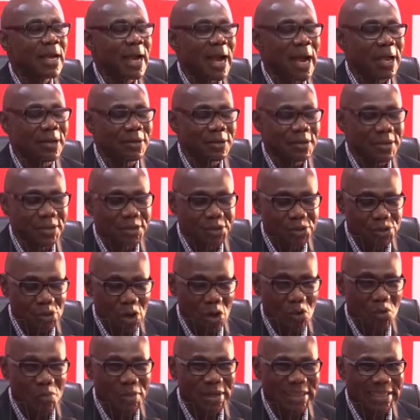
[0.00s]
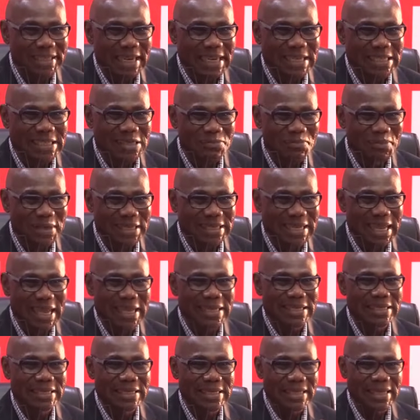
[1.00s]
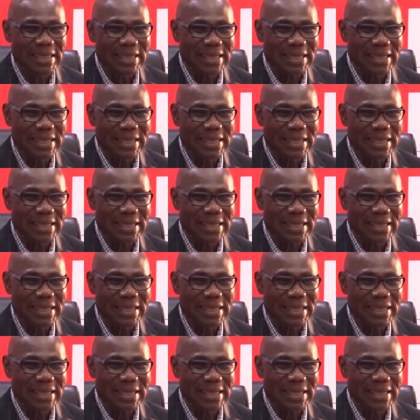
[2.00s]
and result will be transmitted